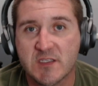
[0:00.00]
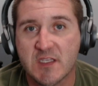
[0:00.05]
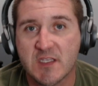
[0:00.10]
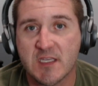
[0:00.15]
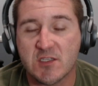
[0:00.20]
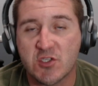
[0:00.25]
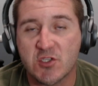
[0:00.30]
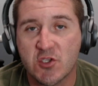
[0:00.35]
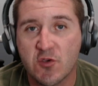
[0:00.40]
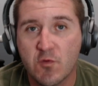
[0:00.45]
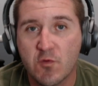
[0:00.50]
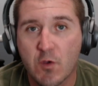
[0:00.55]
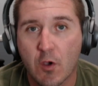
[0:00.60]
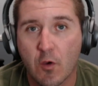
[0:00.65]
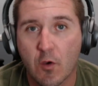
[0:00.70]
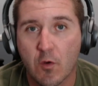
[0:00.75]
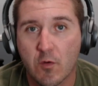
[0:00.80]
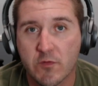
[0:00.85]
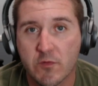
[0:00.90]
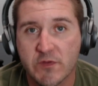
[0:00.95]
get too
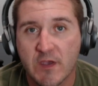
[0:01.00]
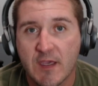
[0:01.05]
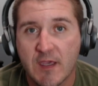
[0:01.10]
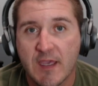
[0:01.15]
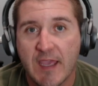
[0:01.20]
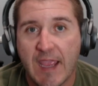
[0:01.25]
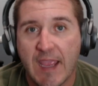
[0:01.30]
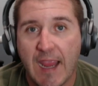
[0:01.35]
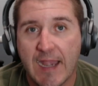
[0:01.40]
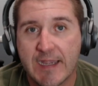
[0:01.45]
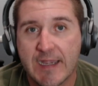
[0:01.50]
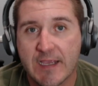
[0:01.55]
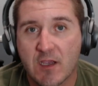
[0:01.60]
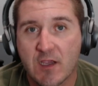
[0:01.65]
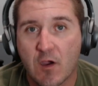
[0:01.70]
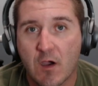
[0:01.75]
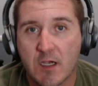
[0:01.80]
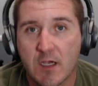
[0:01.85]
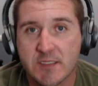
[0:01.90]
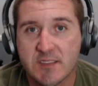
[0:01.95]
cold and it
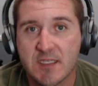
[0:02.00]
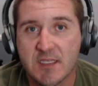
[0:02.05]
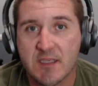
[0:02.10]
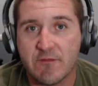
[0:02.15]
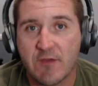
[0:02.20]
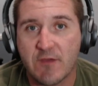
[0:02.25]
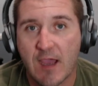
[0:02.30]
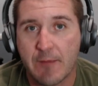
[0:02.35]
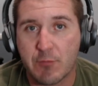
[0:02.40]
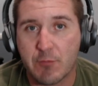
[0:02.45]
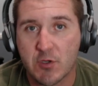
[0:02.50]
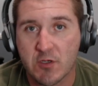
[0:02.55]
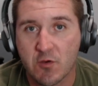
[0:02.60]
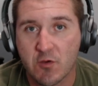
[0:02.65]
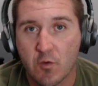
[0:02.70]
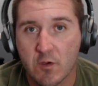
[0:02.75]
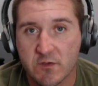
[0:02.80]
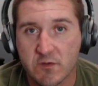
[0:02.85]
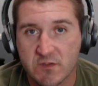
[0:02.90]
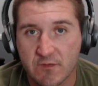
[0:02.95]
caused the evaporator
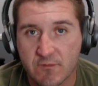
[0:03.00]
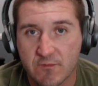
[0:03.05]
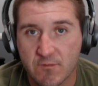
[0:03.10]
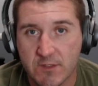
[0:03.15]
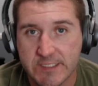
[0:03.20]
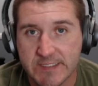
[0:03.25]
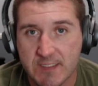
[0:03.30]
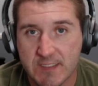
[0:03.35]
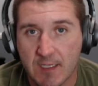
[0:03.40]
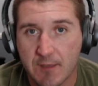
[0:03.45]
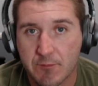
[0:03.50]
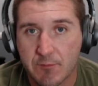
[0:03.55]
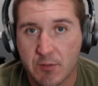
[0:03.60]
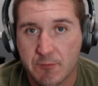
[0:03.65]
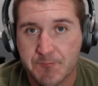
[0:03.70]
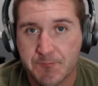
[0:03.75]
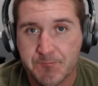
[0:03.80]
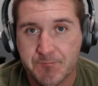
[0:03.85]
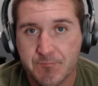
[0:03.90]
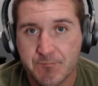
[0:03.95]
coil to freeze up.
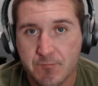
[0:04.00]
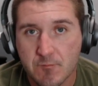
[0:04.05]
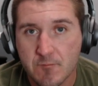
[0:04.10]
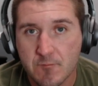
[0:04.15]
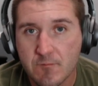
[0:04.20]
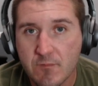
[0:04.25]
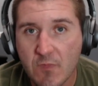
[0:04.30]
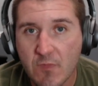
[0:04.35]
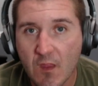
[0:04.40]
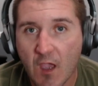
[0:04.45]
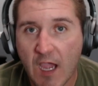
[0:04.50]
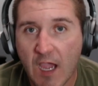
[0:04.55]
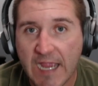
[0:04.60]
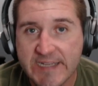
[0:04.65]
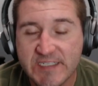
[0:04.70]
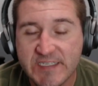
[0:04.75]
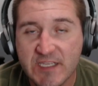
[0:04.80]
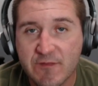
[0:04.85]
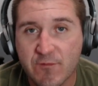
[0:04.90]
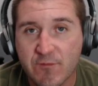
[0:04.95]
I
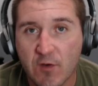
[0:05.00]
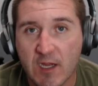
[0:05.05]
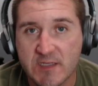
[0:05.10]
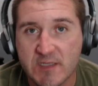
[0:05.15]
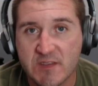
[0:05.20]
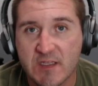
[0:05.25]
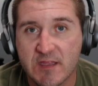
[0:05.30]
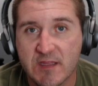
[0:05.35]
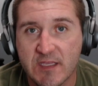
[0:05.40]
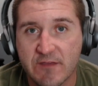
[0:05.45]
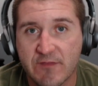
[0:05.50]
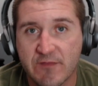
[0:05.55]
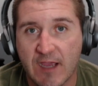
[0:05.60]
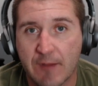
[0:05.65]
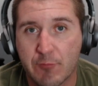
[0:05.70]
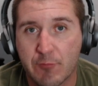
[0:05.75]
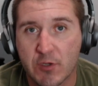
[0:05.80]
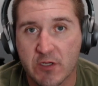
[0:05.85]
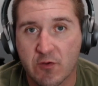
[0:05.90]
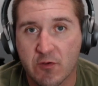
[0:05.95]
defrosted the
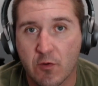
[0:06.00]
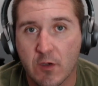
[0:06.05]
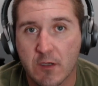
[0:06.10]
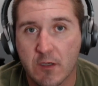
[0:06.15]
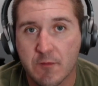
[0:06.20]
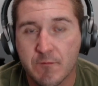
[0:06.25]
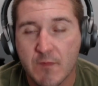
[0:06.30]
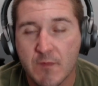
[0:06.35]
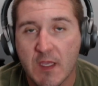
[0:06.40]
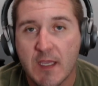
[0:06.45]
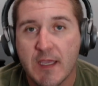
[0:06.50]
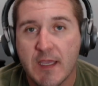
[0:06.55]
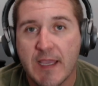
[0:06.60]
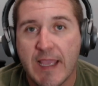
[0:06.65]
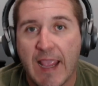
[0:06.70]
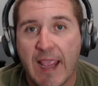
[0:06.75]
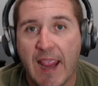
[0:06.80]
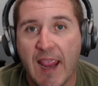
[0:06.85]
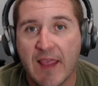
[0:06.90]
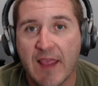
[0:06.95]
evaporator coil
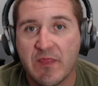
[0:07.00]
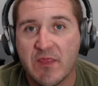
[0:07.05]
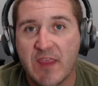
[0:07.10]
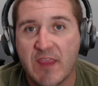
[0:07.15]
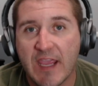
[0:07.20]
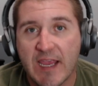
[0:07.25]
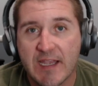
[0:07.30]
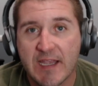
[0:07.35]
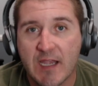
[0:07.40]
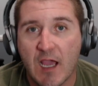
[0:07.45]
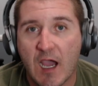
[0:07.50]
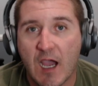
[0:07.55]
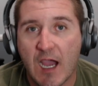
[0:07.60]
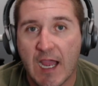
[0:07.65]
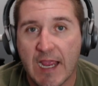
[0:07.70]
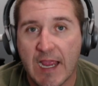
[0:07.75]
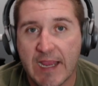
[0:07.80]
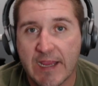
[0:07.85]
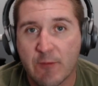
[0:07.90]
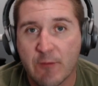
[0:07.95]
and then
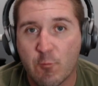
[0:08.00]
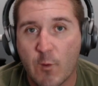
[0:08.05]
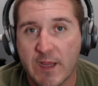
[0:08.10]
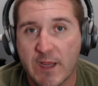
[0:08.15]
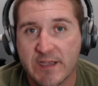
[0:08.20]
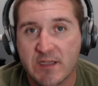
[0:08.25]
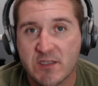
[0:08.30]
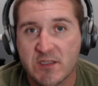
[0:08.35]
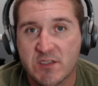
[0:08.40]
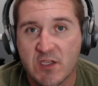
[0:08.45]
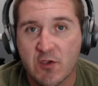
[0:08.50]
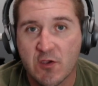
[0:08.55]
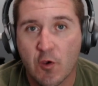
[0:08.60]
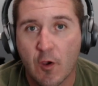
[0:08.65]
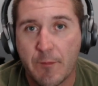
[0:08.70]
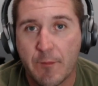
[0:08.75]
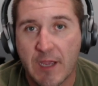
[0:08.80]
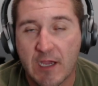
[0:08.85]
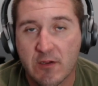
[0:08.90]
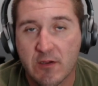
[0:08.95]
I went to go
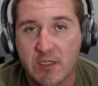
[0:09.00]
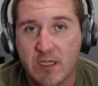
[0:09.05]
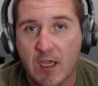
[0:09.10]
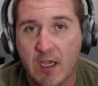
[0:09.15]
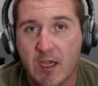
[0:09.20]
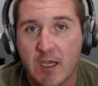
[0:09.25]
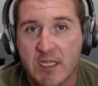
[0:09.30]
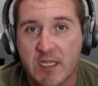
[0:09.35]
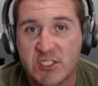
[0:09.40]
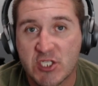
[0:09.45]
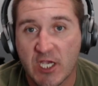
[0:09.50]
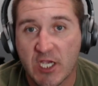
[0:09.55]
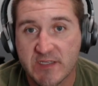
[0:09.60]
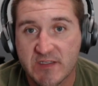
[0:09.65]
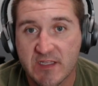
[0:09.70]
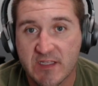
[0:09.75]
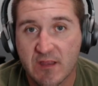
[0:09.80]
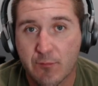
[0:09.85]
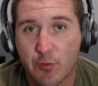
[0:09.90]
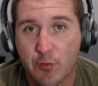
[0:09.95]
about uh,
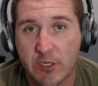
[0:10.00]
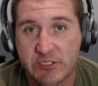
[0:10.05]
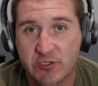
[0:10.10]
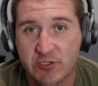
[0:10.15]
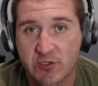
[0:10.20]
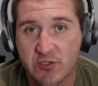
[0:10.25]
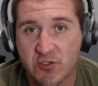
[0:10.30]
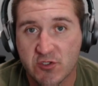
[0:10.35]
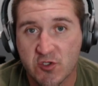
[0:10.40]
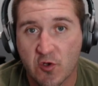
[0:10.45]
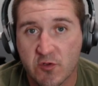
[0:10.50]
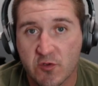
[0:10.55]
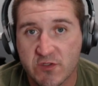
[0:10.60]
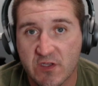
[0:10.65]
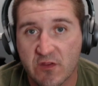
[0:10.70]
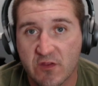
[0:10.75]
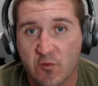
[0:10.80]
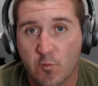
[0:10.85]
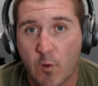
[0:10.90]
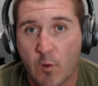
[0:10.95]
adjusting the pressure control to
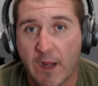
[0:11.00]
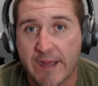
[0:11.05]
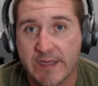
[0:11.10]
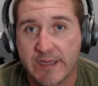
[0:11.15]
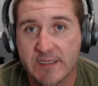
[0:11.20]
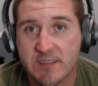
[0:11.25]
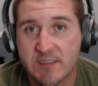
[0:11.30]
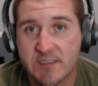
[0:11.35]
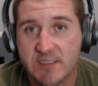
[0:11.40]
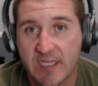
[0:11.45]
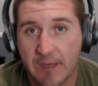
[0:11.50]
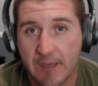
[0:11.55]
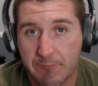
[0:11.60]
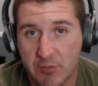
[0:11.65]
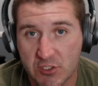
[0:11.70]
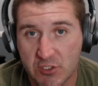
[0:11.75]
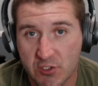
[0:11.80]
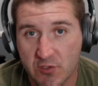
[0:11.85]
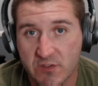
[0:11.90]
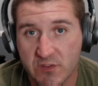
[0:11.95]
the right
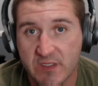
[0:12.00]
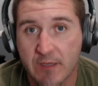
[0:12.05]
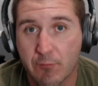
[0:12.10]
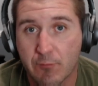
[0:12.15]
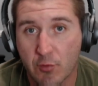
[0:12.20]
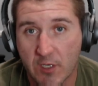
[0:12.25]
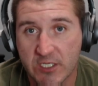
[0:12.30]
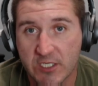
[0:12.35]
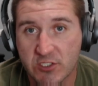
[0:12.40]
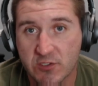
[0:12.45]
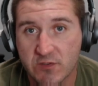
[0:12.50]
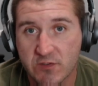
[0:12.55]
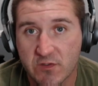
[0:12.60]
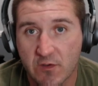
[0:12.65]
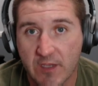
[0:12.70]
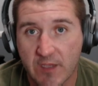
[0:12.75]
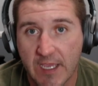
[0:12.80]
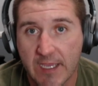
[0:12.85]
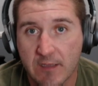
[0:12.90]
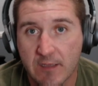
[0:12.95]
temperatures and pressures,
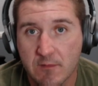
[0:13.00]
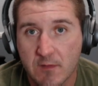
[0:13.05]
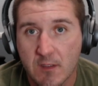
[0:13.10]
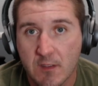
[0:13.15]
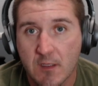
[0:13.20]
okay?